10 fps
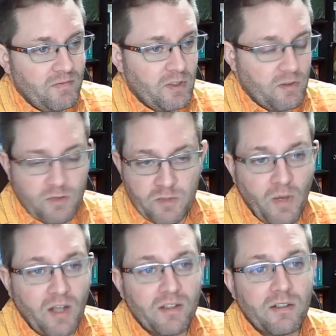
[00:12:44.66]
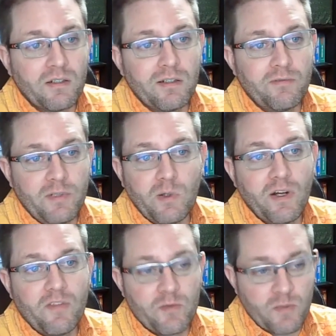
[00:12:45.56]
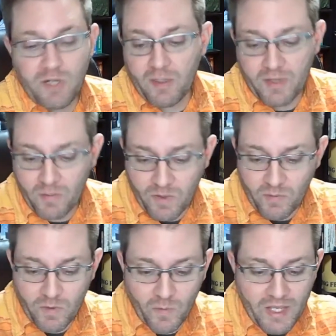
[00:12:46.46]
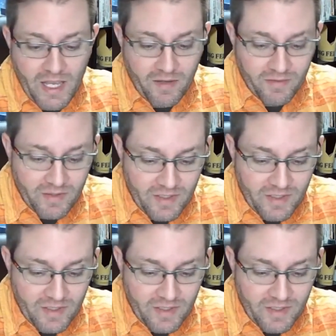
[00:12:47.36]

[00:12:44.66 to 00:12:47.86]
It's smaller and fewer of them should probably be what, what we have.